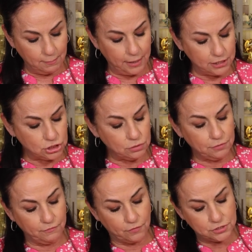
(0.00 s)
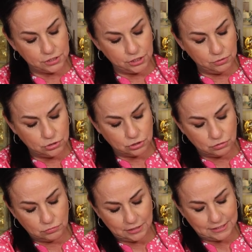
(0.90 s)
make sure the first thing you
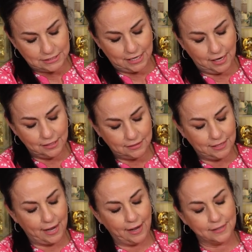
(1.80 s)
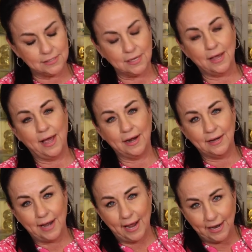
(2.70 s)
do is cut that at
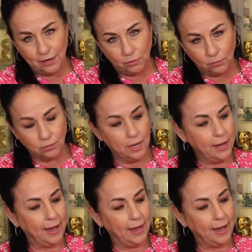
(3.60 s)
an angle